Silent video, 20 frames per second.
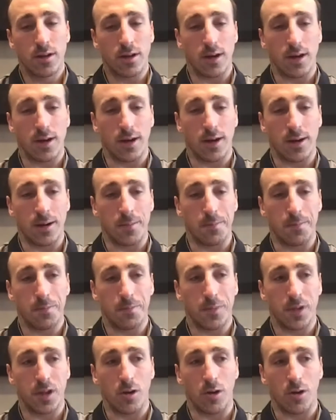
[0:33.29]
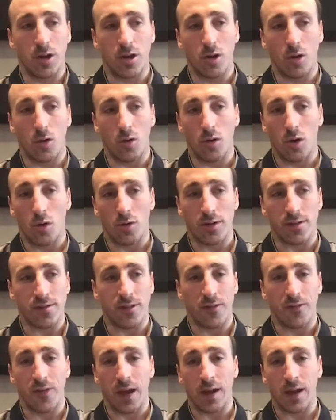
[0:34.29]
Um, you know, you don't notice the
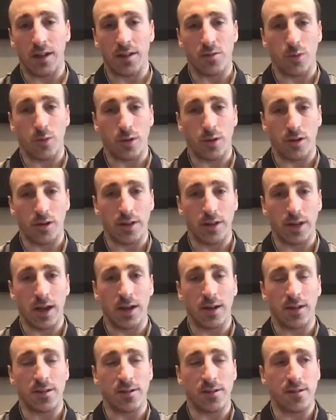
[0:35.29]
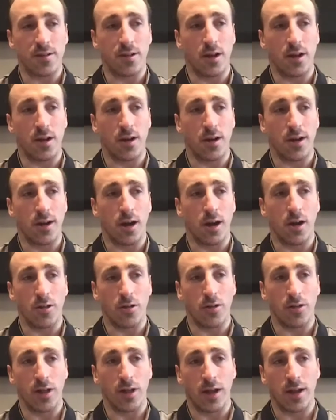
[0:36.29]
fans when you're on the ice, uh,
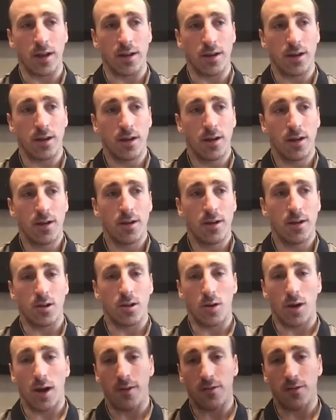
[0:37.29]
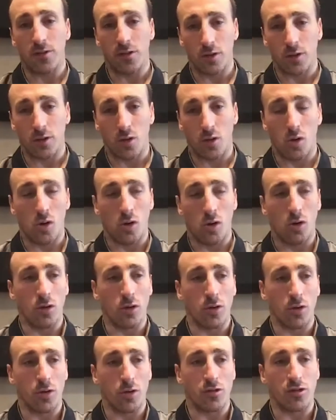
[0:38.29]
other than you know after a goal
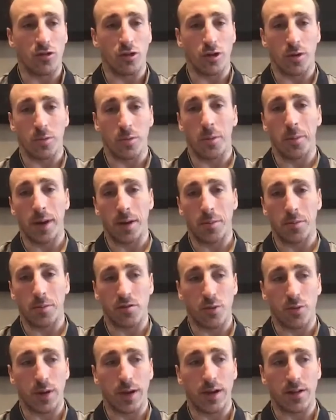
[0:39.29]
or during a momentum swing.